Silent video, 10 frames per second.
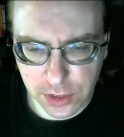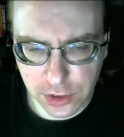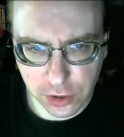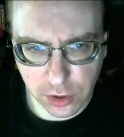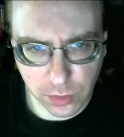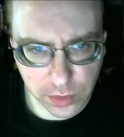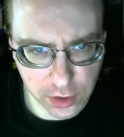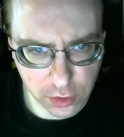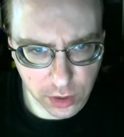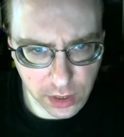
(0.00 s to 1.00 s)
They started with a
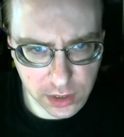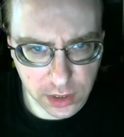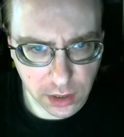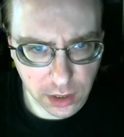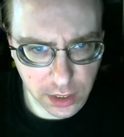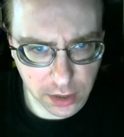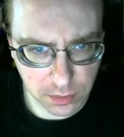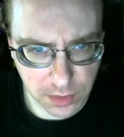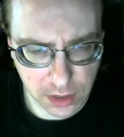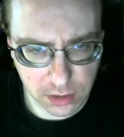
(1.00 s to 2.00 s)
good idea,
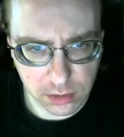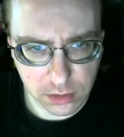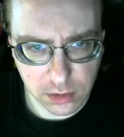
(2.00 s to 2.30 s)
Iron Man.